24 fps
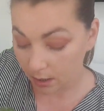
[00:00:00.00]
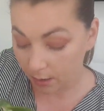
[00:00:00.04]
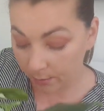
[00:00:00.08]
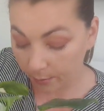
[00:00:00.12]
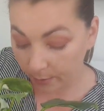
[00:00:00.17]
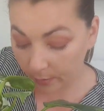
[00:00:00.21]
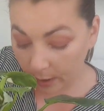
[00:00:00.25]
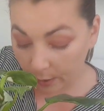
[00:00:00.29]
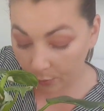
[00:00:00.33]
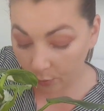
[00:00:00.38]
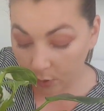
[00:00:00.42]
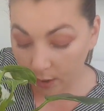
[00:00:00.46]

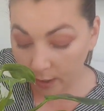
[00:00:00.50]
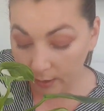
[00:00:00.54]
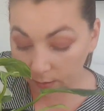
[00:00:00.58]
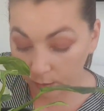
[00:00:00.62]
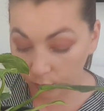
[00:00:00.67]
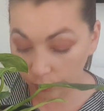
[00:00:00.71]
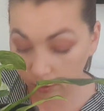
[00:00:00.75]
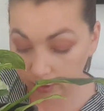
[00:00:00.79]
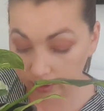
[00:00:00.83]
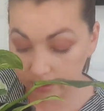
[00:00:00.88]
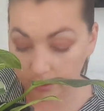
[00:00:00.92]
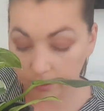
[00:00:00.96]
My white
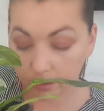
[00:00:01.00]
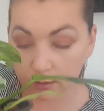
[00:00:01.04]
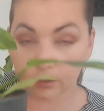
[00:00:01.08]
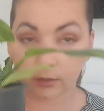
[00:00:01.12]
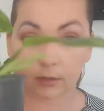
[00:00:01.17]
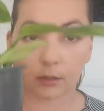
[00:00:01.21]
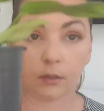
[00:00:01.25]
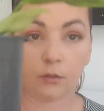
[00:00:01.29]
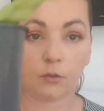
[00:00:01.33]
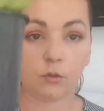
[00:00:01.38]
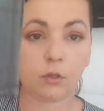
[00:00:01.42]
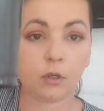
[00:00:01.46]
wizard.
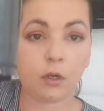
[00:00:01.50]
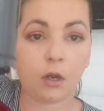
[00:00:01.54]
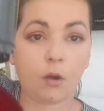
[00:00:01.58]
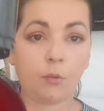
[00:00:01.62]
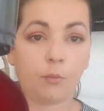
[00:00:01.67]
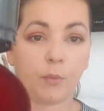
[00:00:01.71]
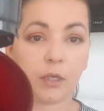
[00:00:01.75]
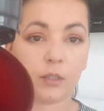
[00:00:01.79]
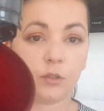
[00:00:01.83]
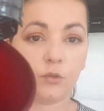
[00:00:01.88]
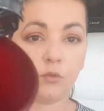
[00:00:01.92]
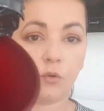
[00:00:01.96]
Look how
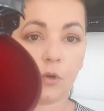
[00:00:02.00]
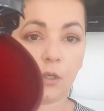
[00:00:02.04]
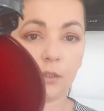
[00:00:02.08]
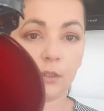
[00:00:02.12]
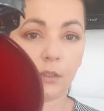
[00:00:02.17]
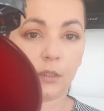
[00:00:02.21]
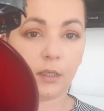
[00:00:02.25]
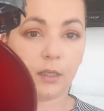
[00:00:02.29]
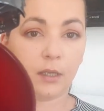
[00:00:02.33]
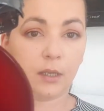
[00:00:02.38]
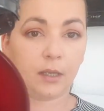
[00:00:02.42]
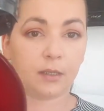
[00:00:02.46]
much water
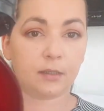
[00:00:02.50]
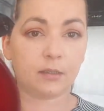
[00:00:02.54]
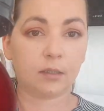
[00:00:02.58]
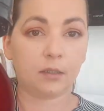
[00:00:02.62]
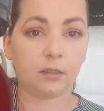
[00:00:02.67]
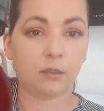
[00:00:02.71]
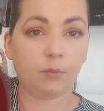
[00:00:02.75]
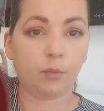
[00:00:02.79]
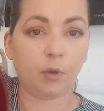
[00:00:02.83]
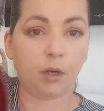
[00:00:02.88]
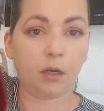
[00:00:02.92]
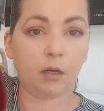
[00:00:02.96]
he has in
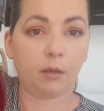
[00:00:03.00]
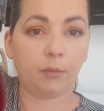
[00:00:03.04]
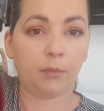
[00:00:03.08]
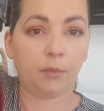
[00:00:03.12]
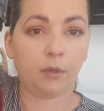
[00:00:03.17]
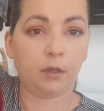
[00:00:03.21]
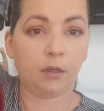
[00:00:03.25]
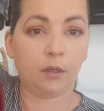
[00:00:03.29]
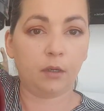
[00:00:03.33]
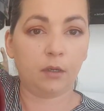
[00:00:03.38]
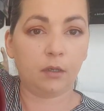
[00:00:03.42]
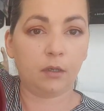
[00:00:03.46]
the bottom.
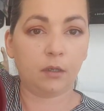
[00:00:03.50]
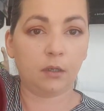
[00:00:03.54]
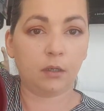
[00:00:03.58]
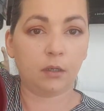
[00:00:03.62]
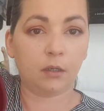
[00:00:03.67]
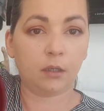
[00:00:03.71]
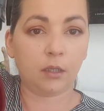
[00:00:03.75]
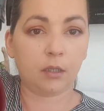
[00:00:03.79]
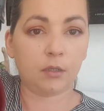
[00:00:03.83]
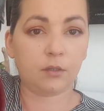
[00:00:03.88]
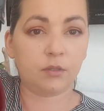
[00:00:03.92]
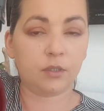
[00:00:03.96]

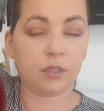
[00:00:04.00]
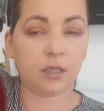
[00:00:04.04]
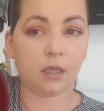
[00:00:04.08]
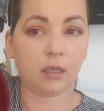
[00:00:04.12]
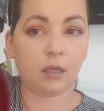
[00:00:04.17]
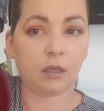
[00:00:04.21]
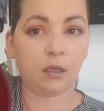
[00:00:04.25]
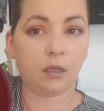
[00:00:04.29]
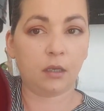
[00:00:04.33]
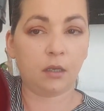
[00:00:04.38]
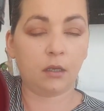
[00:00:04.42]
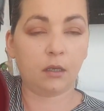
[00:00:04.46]
Can you
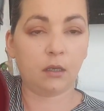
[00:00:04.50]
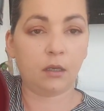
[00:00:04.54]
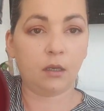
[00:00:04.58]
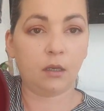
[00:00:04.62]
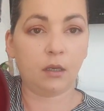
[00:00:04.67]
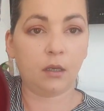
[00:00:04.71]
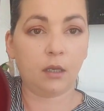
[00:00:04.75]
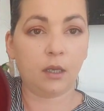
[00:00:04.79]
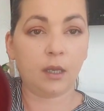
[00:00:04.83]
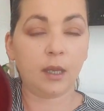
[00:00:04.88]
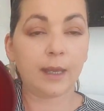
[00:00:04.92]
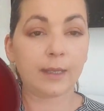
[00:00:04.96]
see?
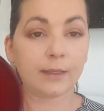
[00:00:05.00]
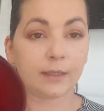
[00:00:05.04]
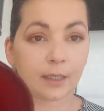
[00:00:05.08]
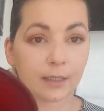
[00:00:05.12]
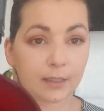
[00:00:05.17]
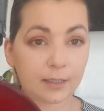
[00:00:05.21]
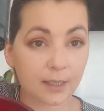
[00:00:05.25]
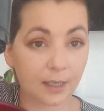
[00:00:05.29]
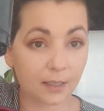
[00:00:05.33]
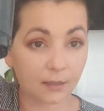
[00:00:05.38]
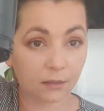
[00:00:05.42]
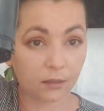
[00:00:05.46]

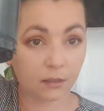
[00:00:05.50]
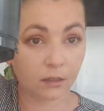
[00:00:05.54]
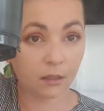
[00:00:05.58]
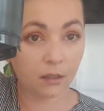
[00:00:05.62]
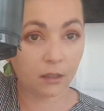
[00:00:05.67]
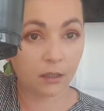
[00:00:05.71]
That's it.